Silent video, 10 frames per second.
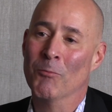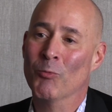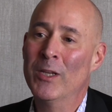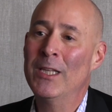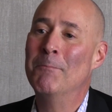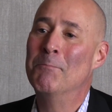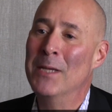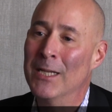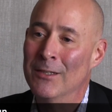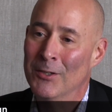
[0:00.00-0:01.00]
the really
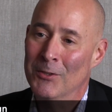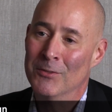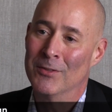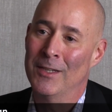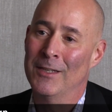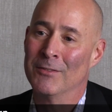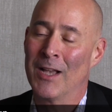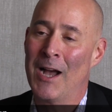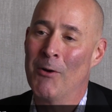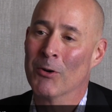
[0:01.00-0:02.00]
big news
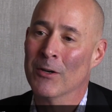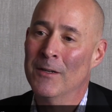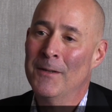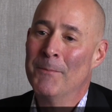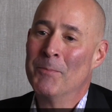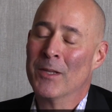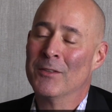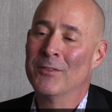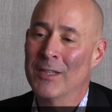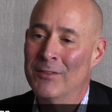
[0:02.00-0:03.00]
is our
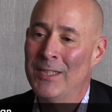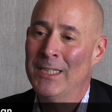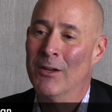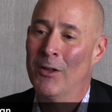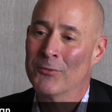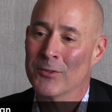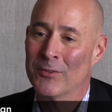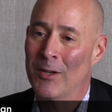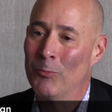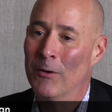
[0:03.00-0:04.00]
16 Ultra
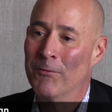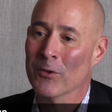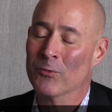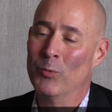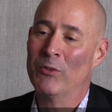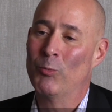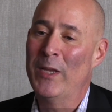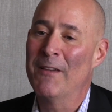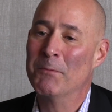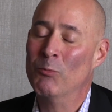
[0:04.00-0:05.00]
subwoofers, which
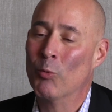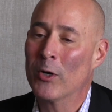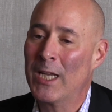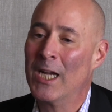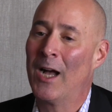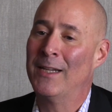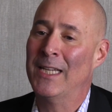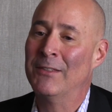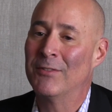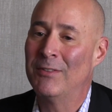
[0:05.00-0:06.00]
we have been working
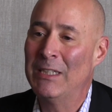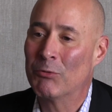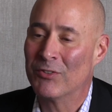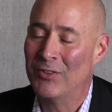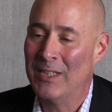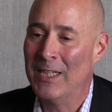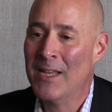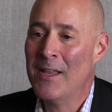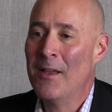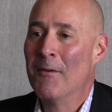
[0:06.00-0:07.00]
on in secrecy
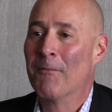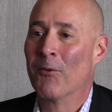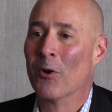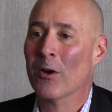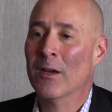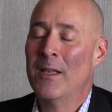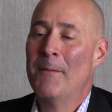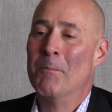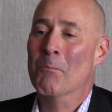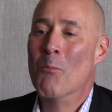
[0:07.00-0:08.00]
for
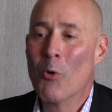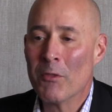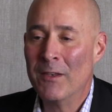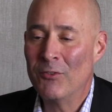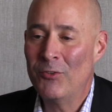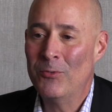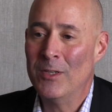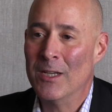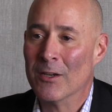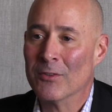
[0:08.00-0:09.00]
more than 2
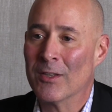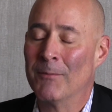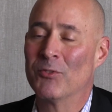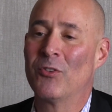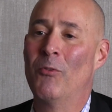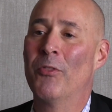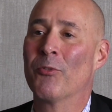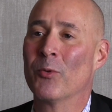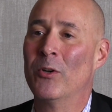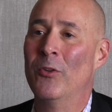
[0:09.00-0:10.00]
years, and I'm so
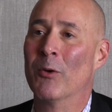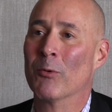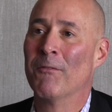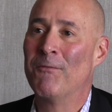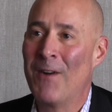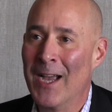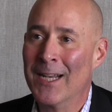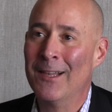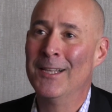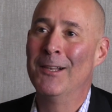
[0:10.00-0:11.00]
thrilled that we're
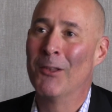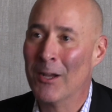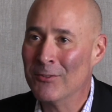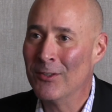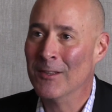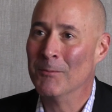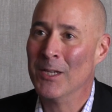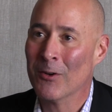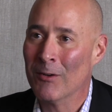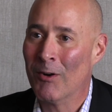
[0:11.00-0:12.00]
finally launching them
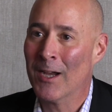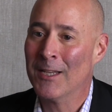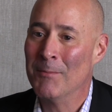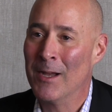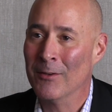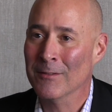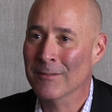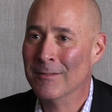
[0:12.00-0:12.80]
here at Rocky Mountain.